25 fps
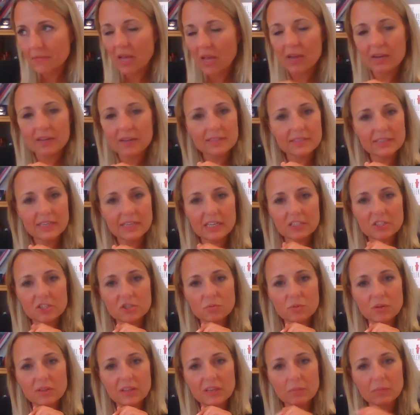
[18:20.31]
And as
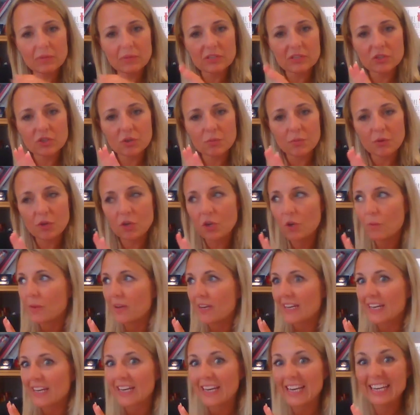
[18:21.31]
teachers, we think we're superhuman
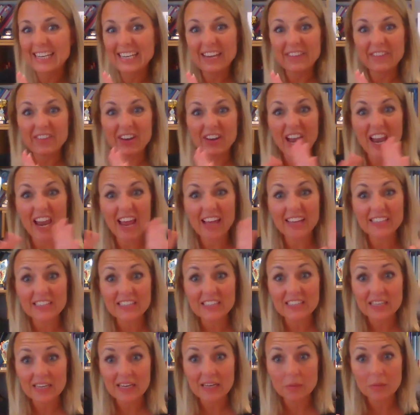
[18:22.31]
and need even less
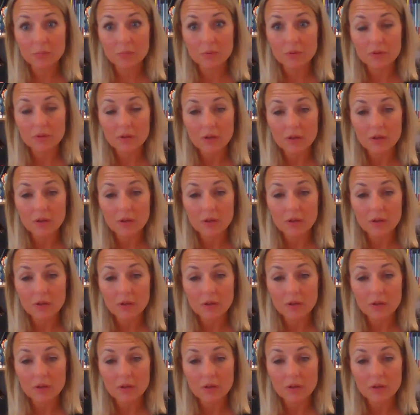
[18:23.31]
sleep.